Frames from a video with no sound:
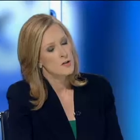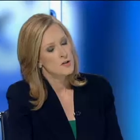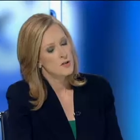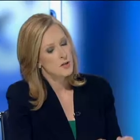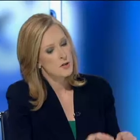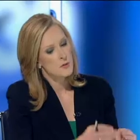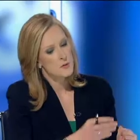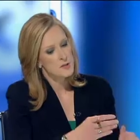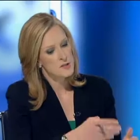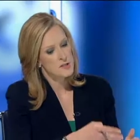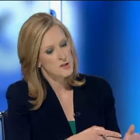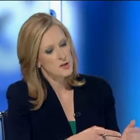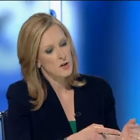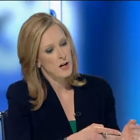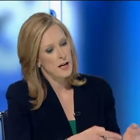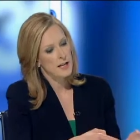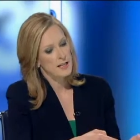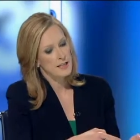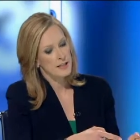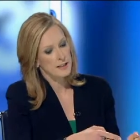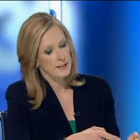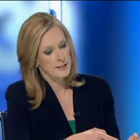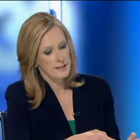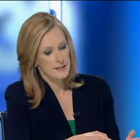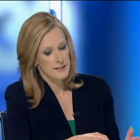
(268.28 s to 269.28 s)
Do
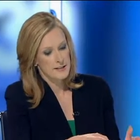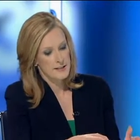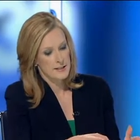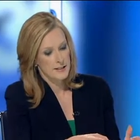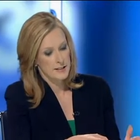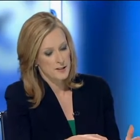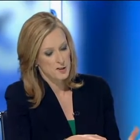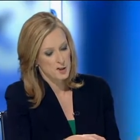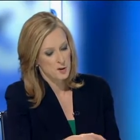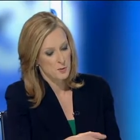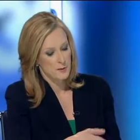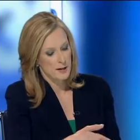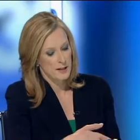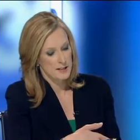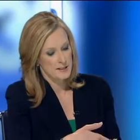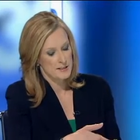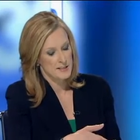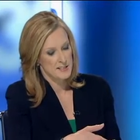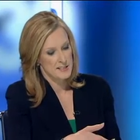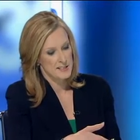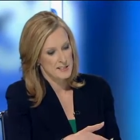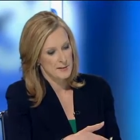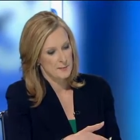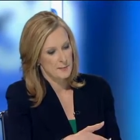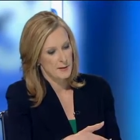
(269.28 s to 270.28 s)
Australians need to
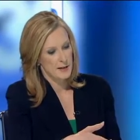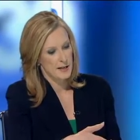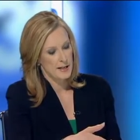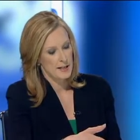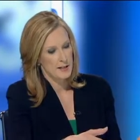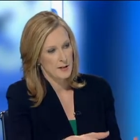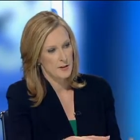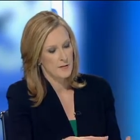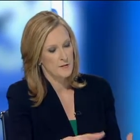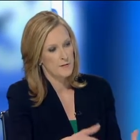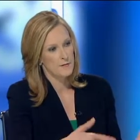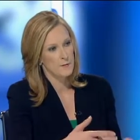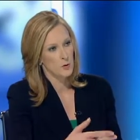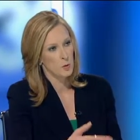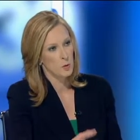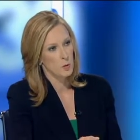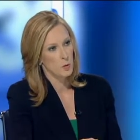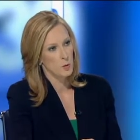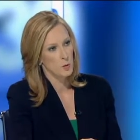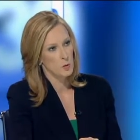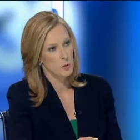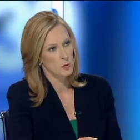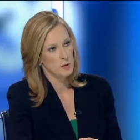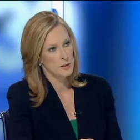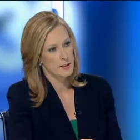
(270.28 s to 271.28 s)
anticipate a
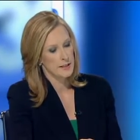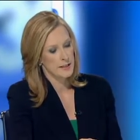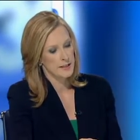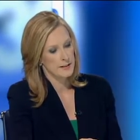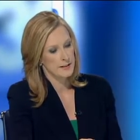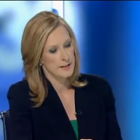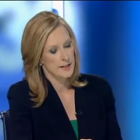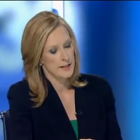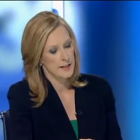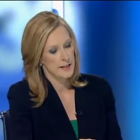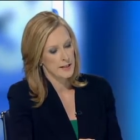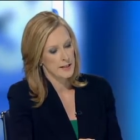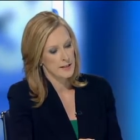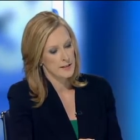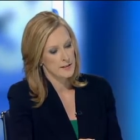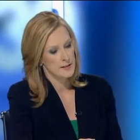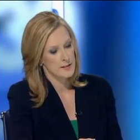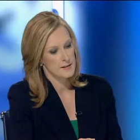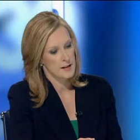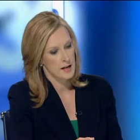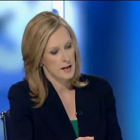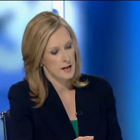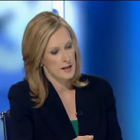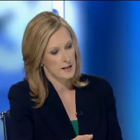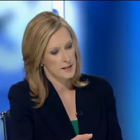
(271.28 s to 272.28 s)
fall in their
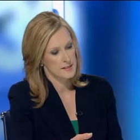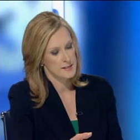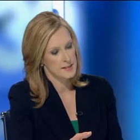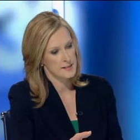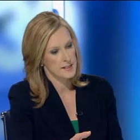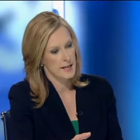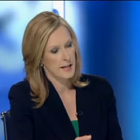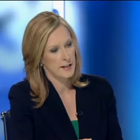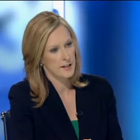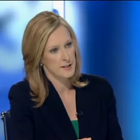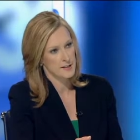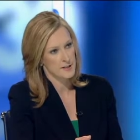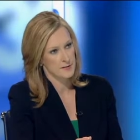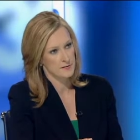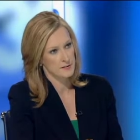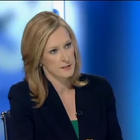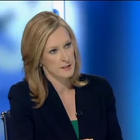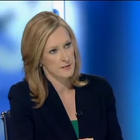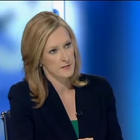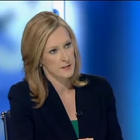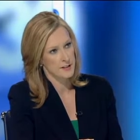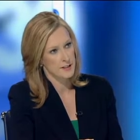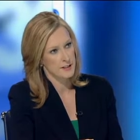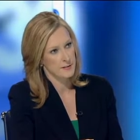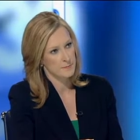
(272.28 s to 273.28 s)
uh, standards of
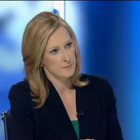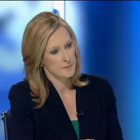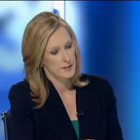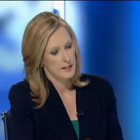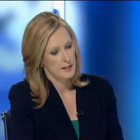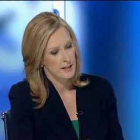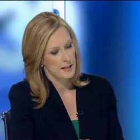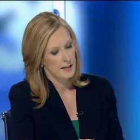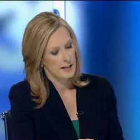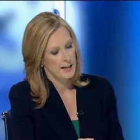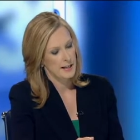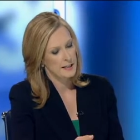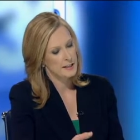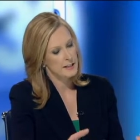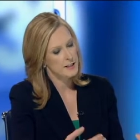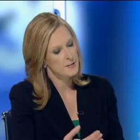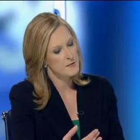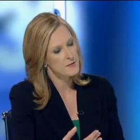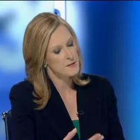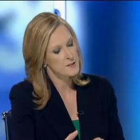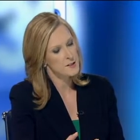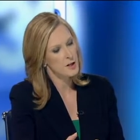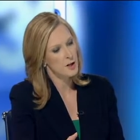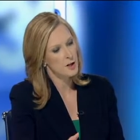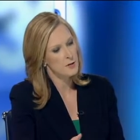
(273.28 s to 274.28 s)
living? And if
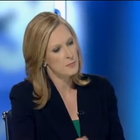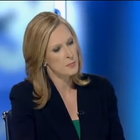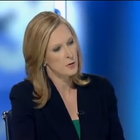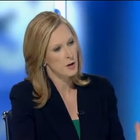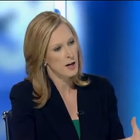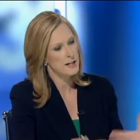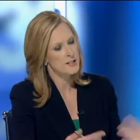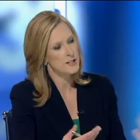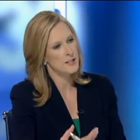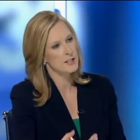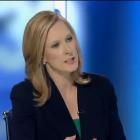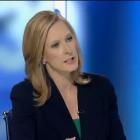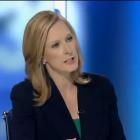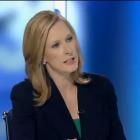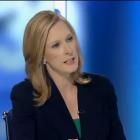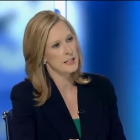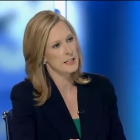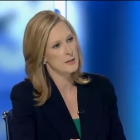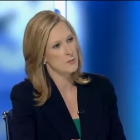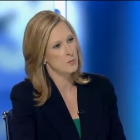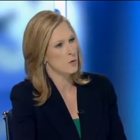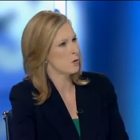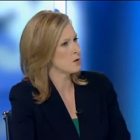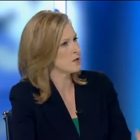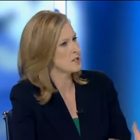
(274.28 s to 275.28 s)
so,
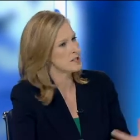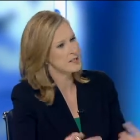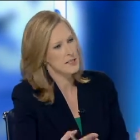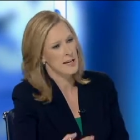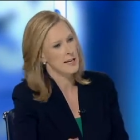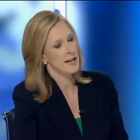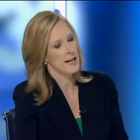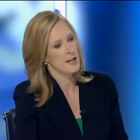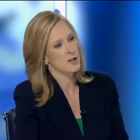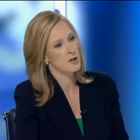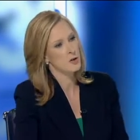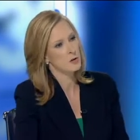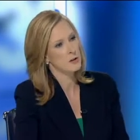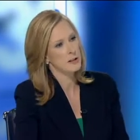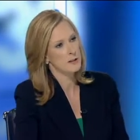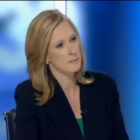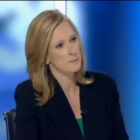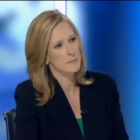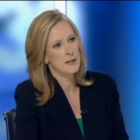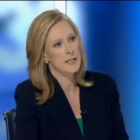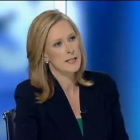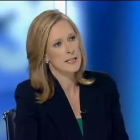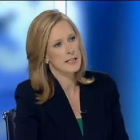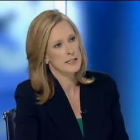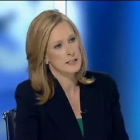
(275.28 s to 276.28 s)
practically, what does that actually
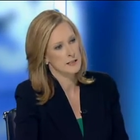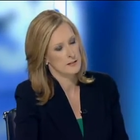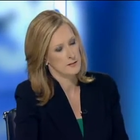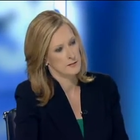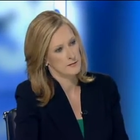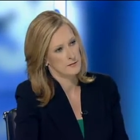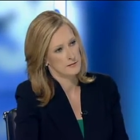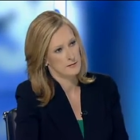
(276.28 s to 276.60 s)
mean?